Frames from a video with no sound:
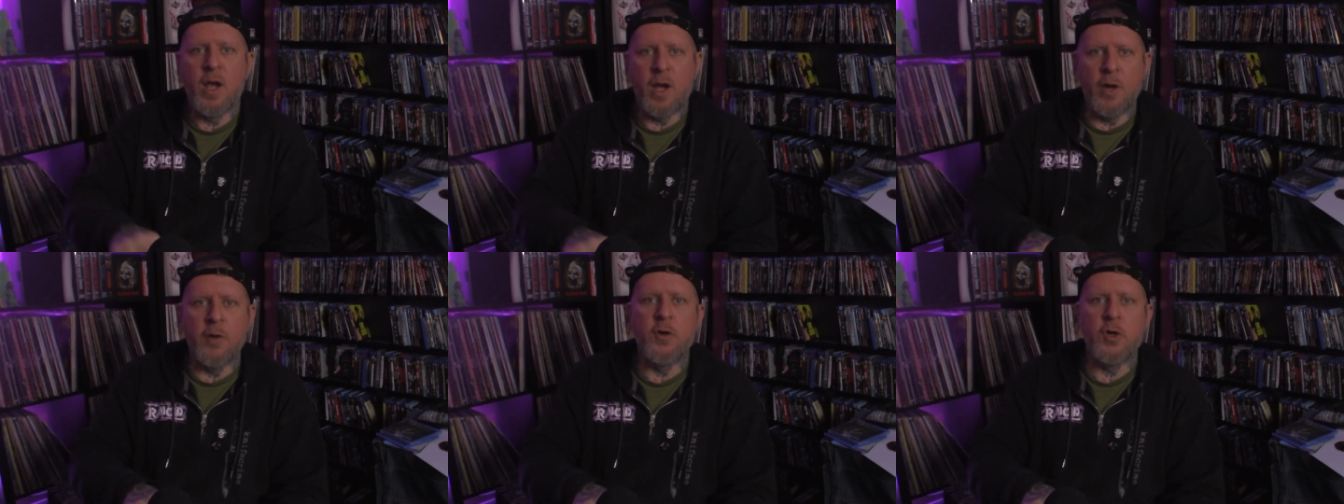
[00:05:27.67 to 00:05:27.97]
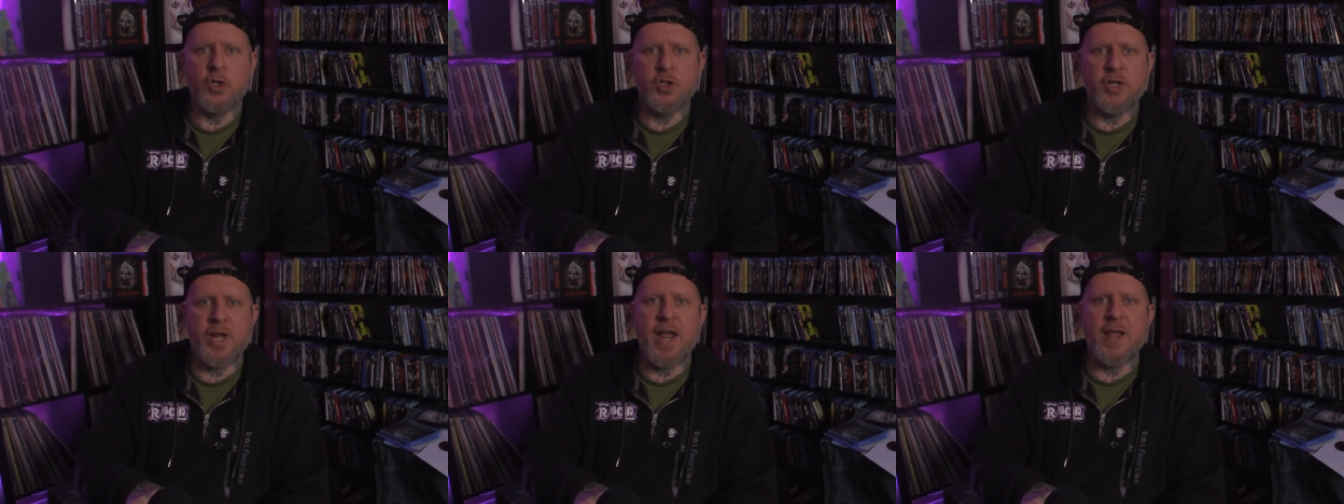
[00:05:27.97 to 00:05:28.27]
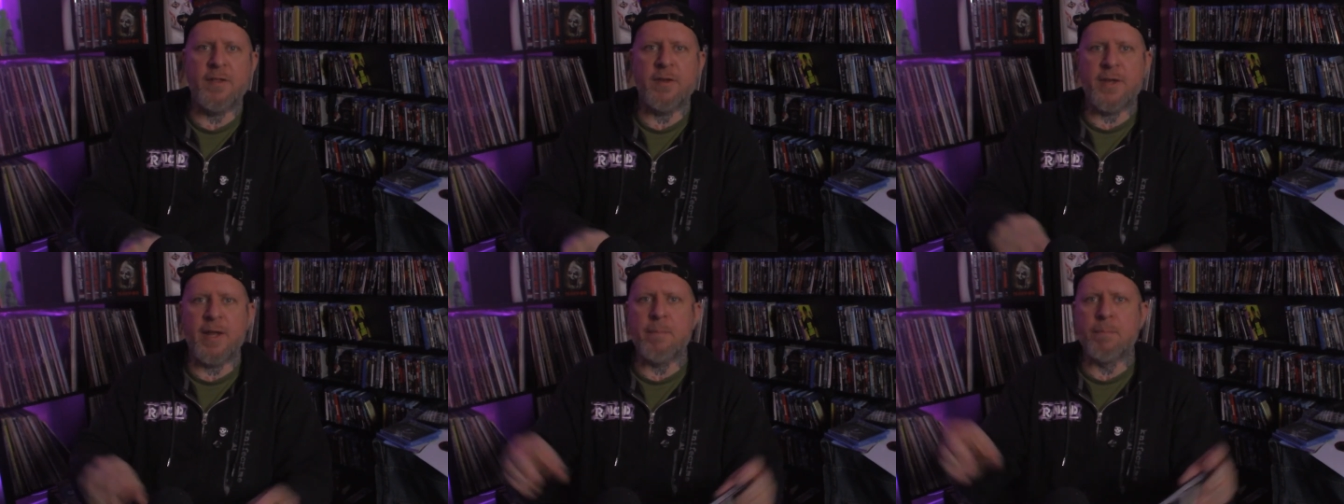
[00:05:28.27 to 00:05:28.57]

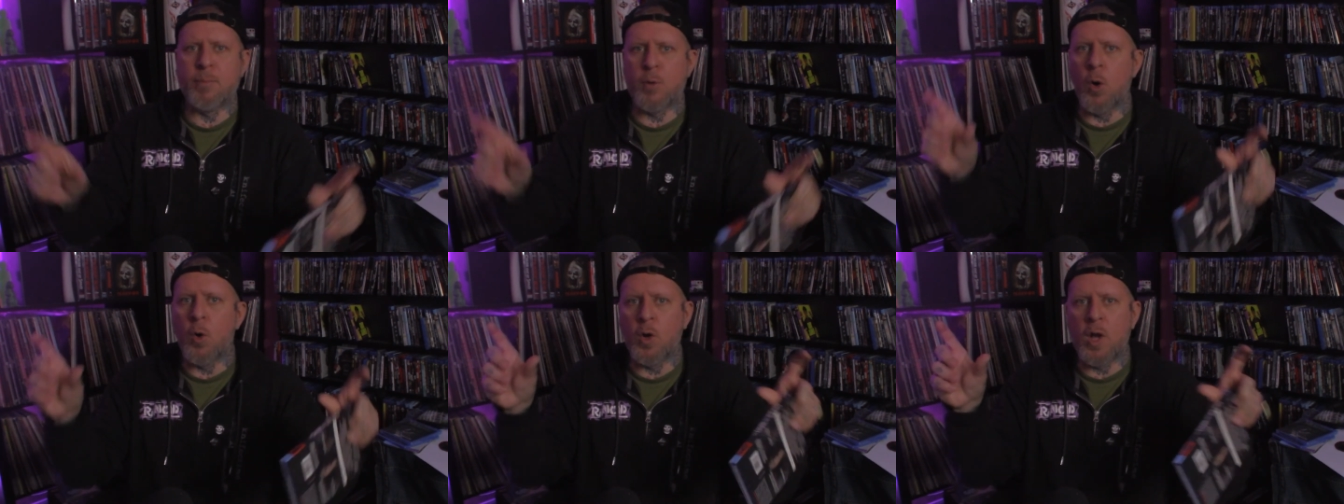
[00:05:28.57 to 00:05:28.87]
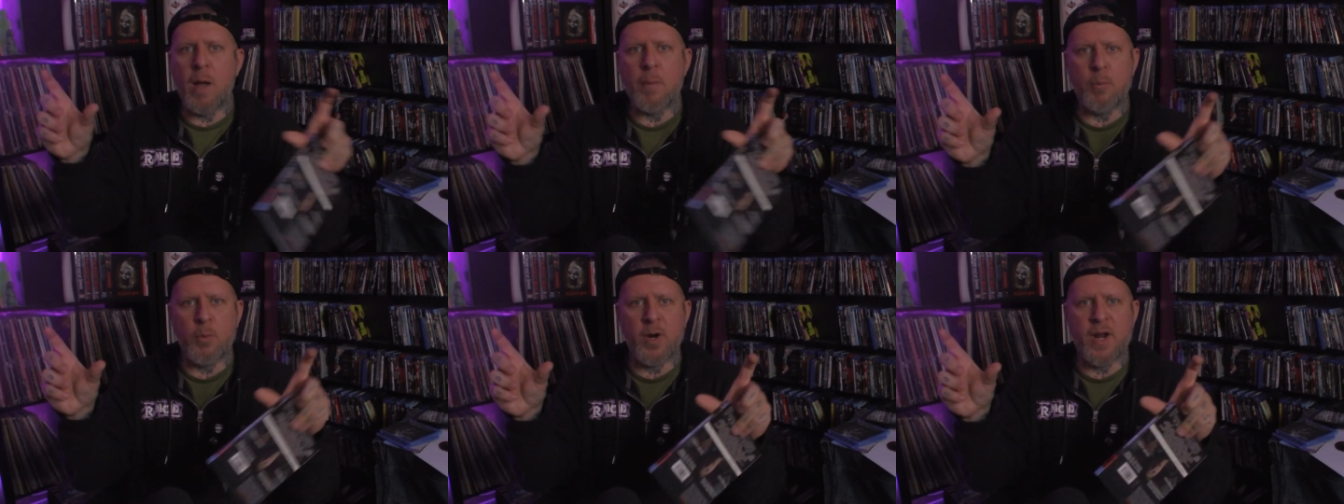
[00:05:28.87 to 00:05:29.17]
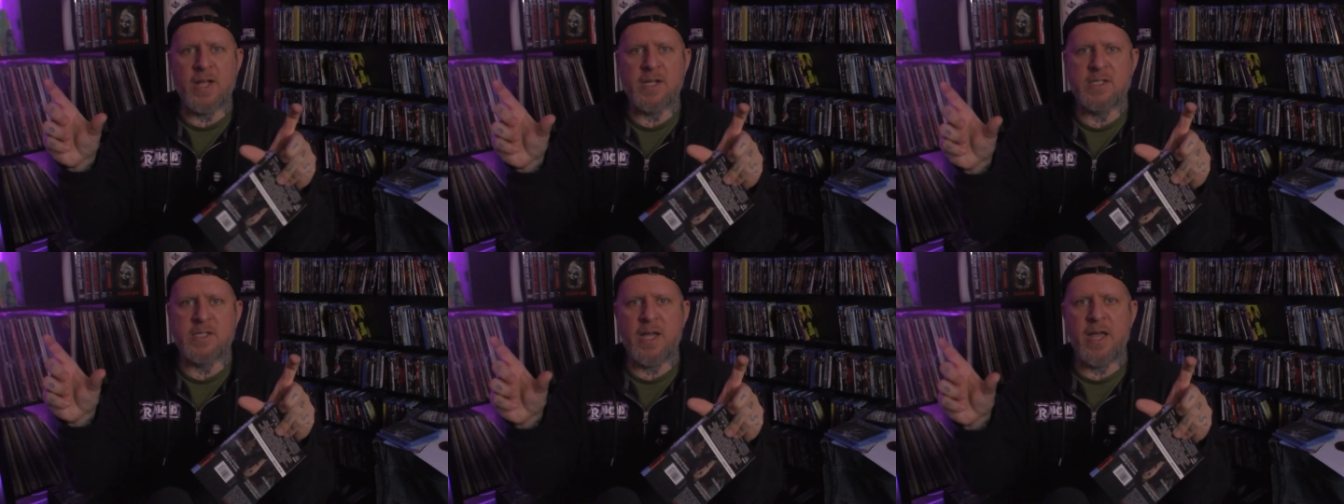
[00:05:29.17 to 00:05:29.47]
understand that they broke up what
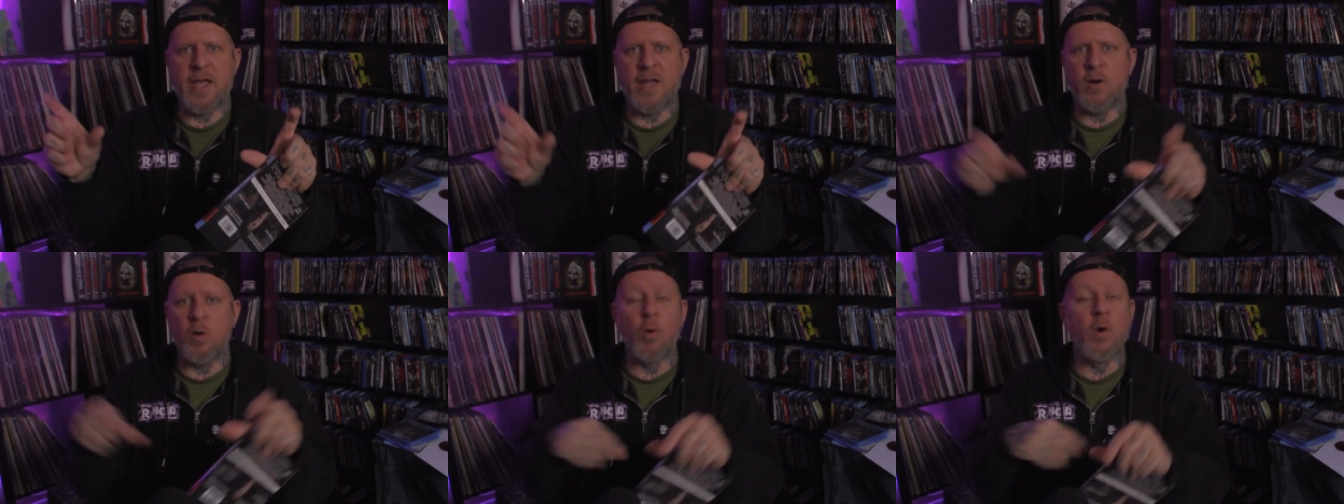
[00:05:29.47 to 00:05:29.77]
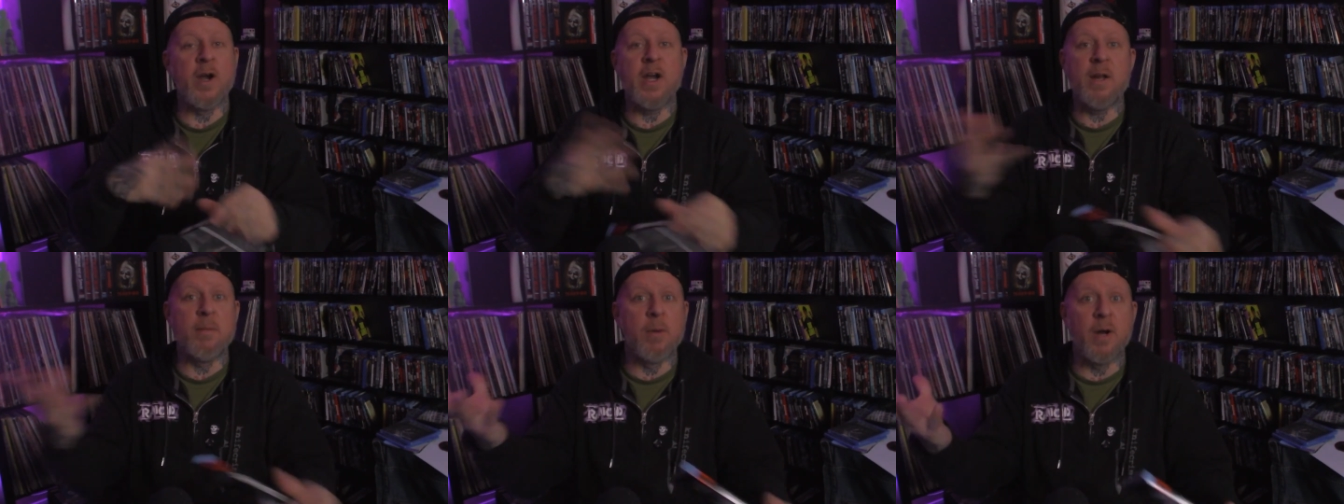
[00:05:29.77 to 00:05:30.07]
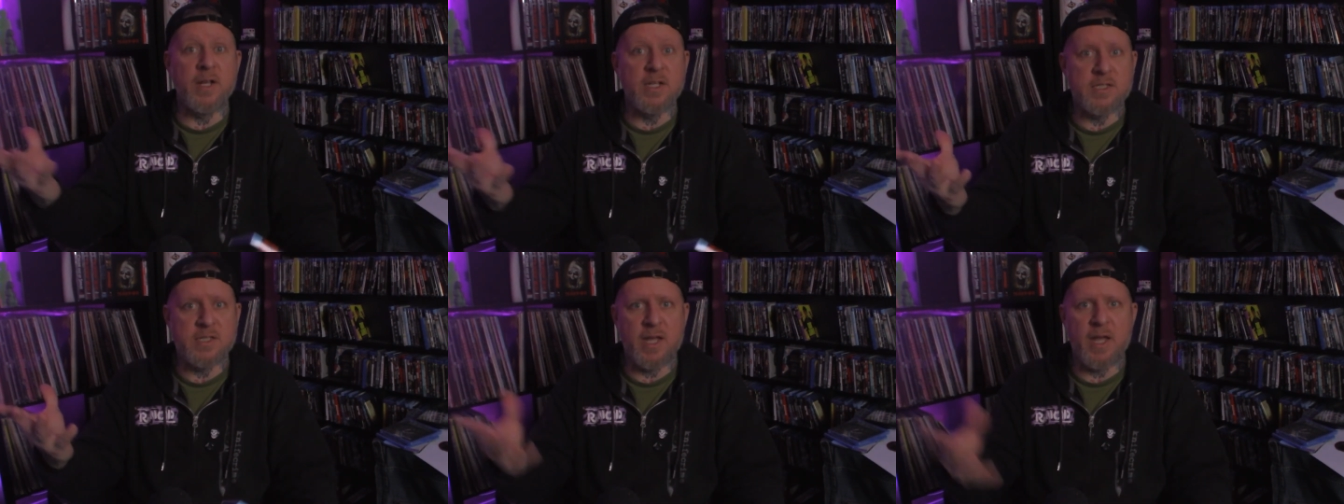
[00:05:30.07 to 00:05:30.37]
I said or
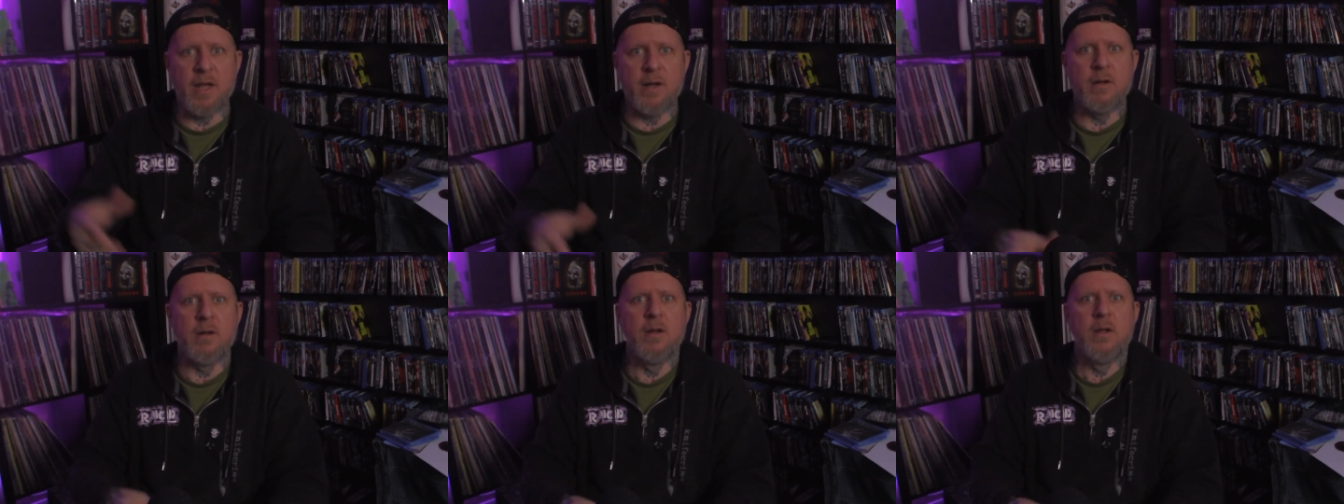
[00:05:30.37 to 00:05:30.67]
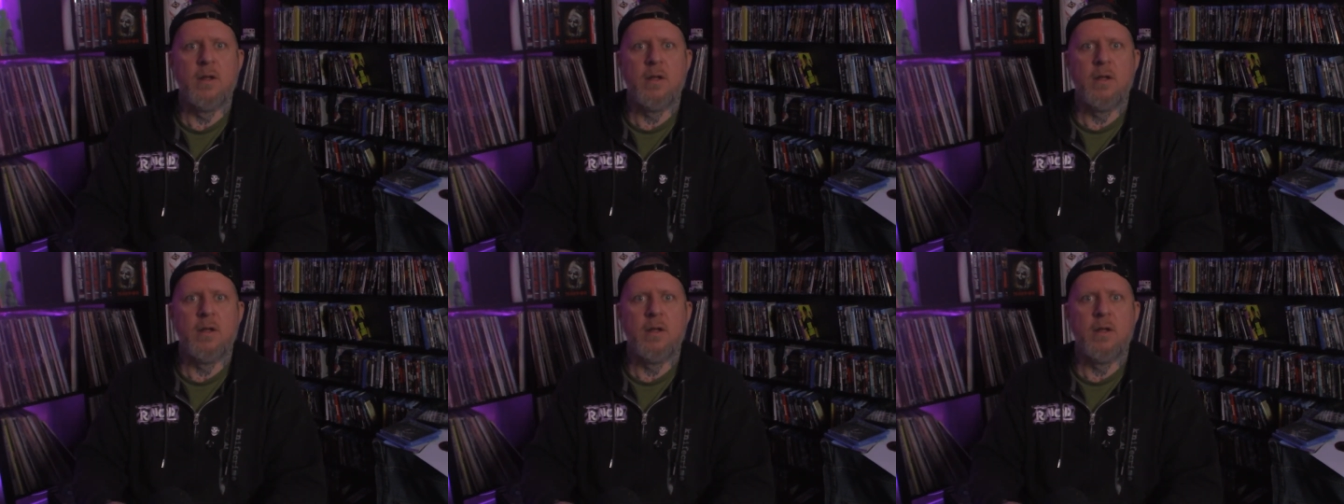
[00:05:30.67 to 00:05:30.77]
anybody said